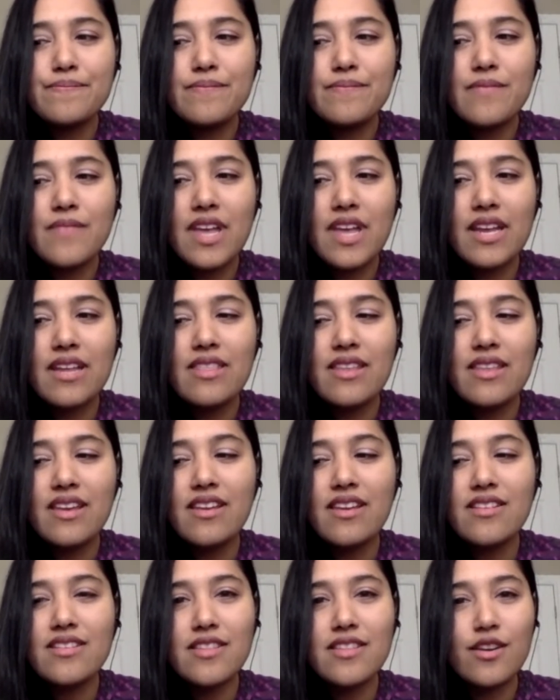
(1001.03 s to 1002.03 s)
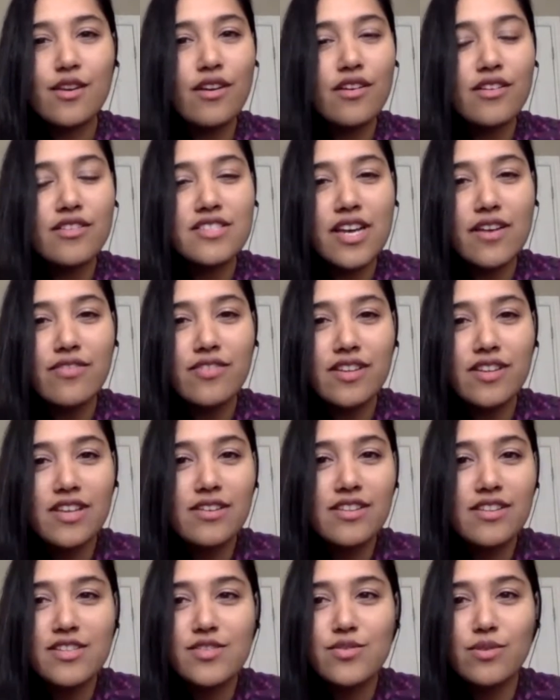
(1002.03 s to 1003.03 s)
I think there are definitely
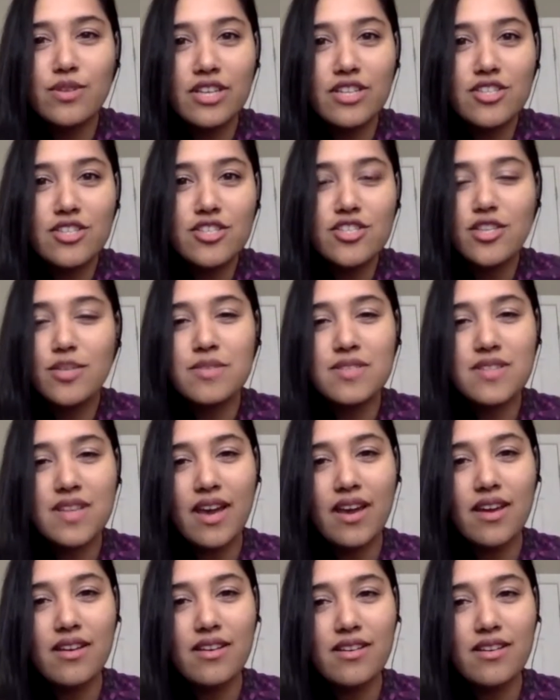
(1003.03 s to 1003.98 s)
these relationships that,